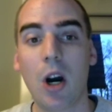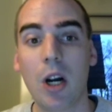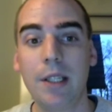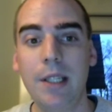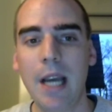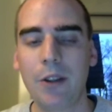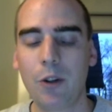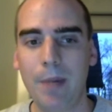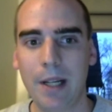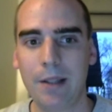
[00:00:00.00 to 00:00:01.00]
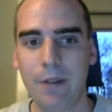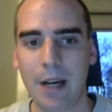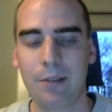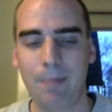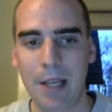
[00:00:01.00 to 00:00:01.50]
RD Andromeda
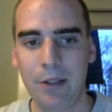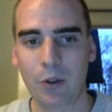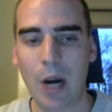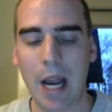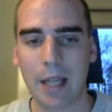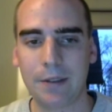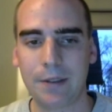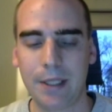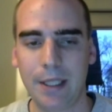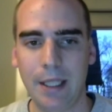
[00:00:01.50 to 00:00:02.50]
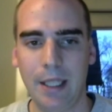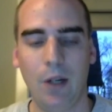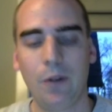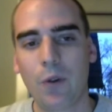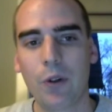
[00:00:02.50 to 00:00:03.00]
device spacecraft.
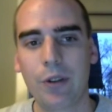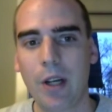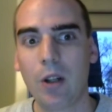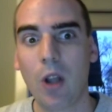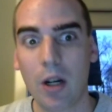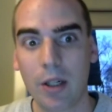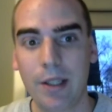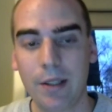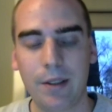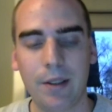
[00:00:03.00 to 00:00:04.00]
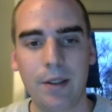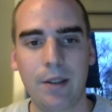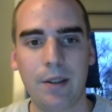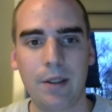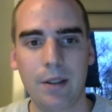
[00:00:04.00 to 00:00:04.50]
Of course, they're longer.
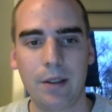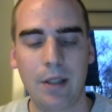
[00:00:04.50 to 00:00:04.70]
The